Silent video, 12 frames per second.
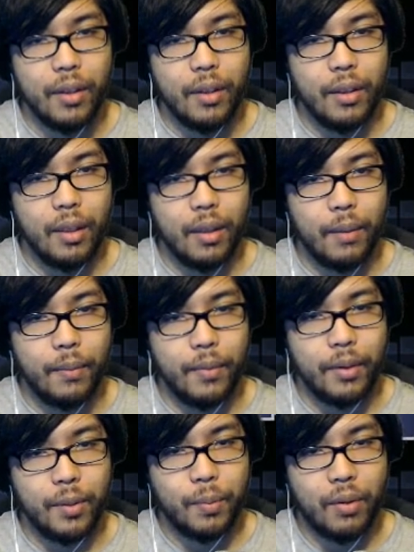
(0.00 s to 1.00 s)

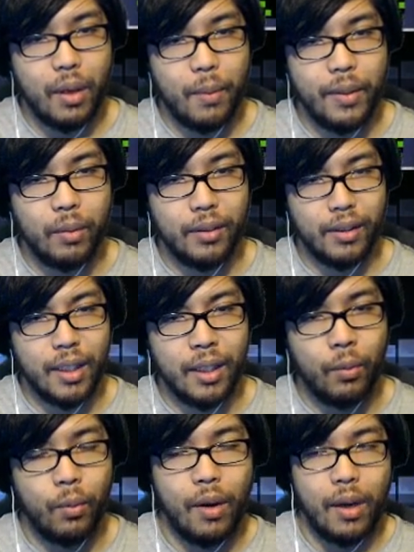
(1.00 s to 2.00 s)
There's probably only like
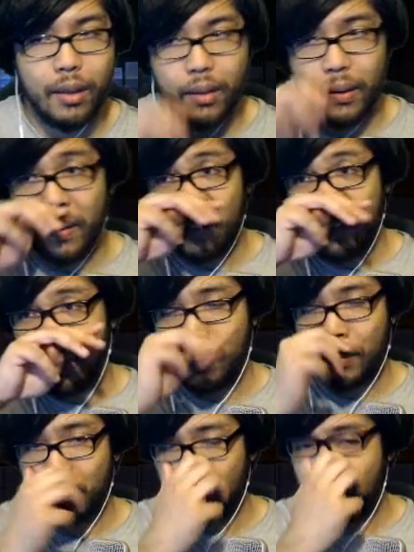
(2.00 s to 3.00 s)
one
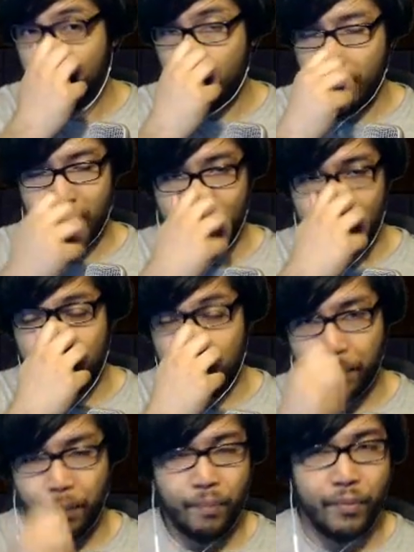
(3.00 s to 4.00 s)

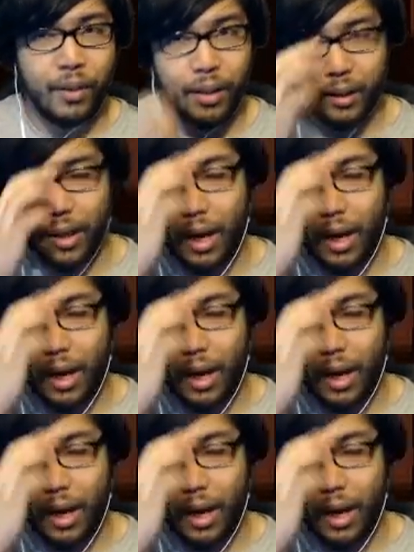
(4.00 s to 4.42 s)
like